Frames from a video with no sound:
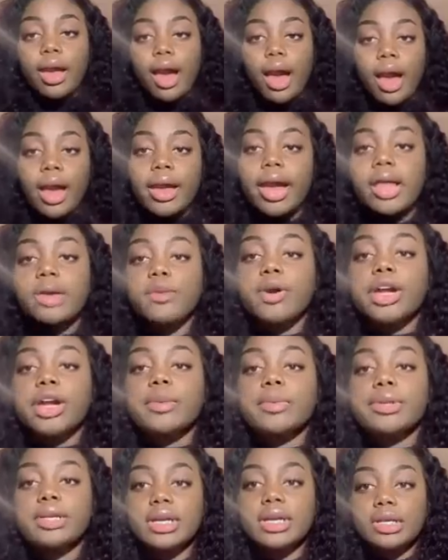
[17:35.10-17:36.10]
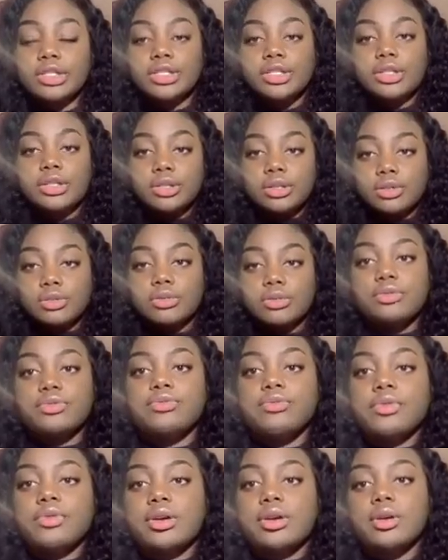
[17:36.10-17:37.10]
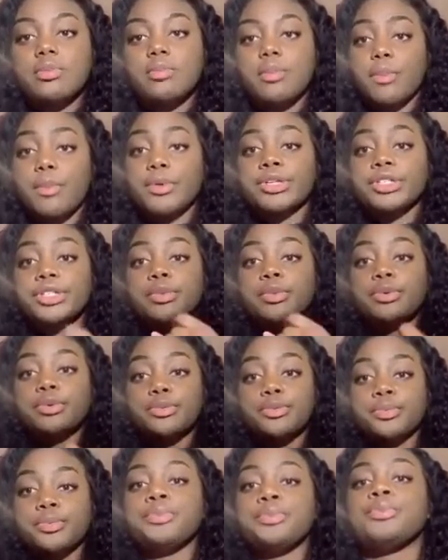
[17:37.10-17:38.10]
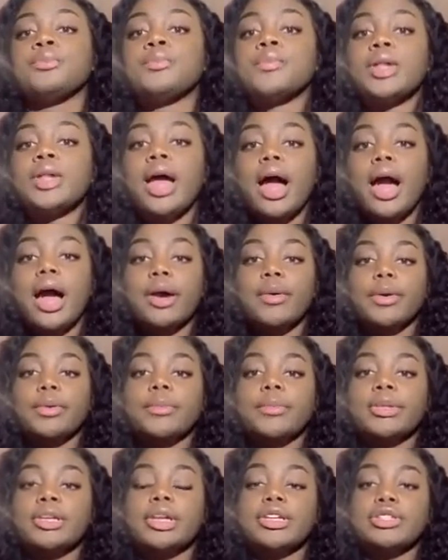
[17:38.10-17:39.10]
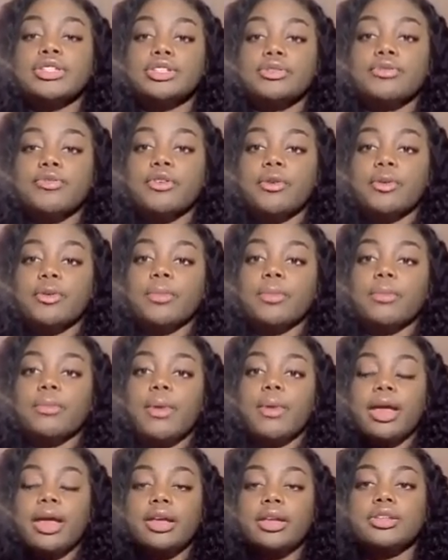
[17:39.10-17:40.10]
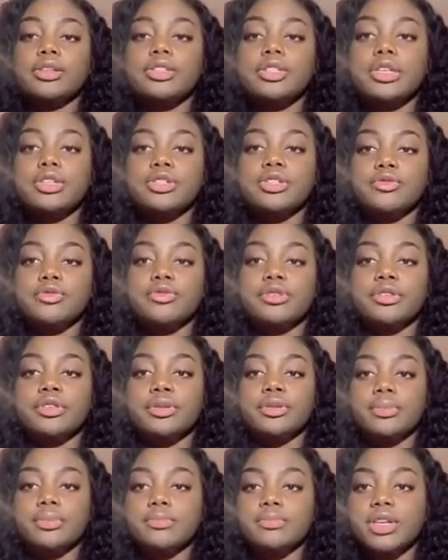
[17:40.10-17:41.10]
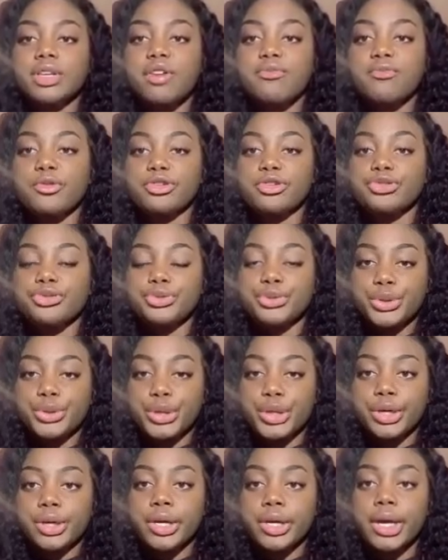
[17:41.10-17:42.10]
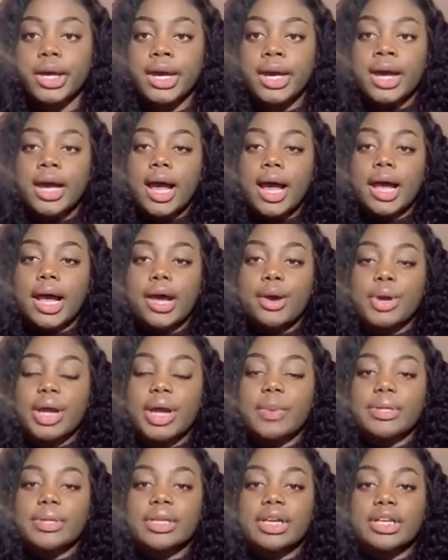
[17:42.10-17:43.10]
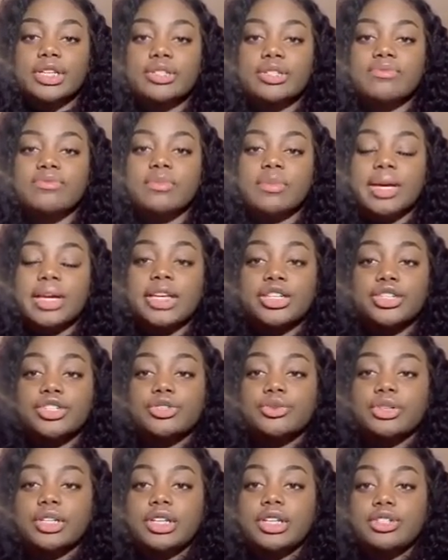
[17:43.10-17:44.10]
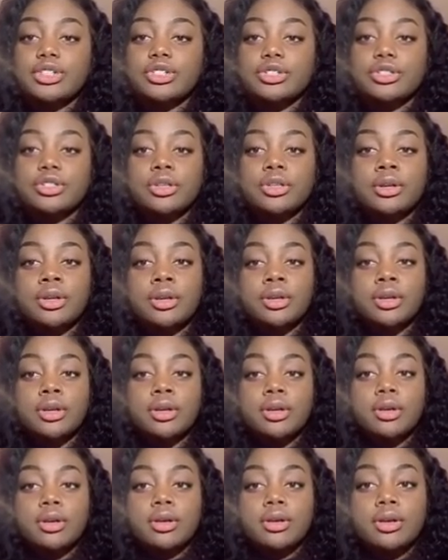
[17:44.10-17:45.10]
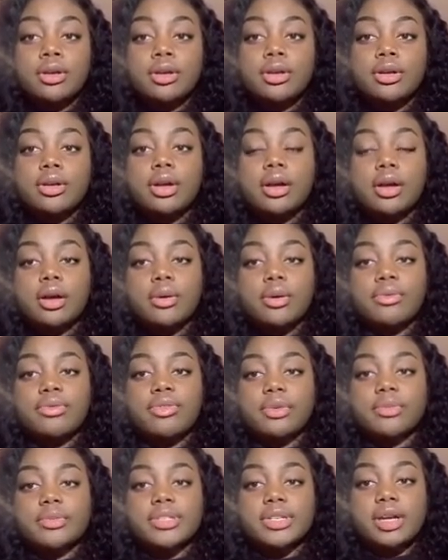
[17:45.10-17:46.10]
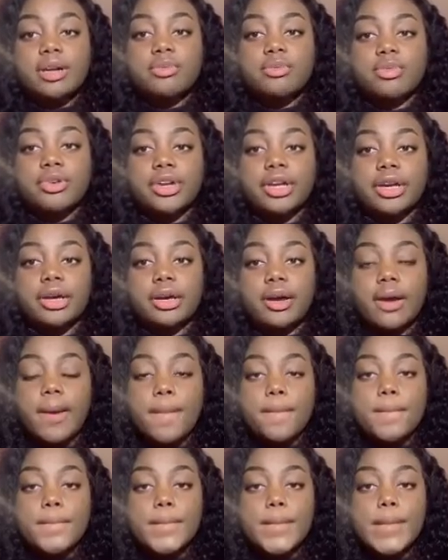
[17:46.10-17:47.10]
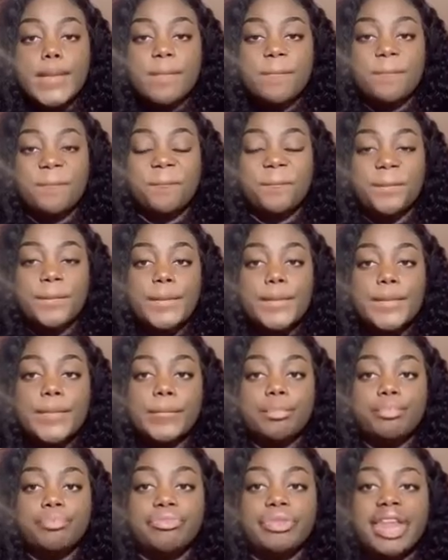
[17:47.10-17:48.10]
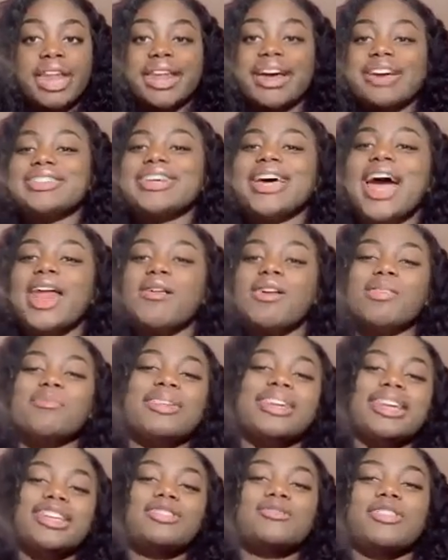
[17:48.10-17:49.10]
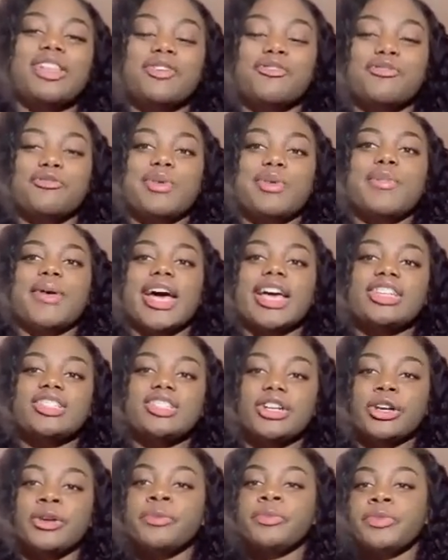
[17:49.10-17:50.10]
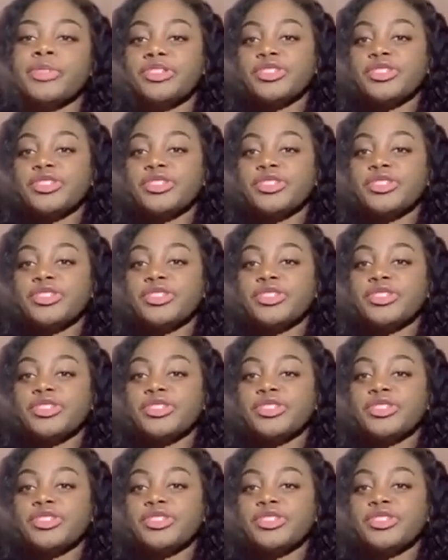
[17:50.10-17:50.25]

I got recommendations from my principal. I got a recommendation from my English teacher from sophomore, junior year. I got a recommendation from my history teacher from sophomore year. And I also got a recommendation letter from my pastor.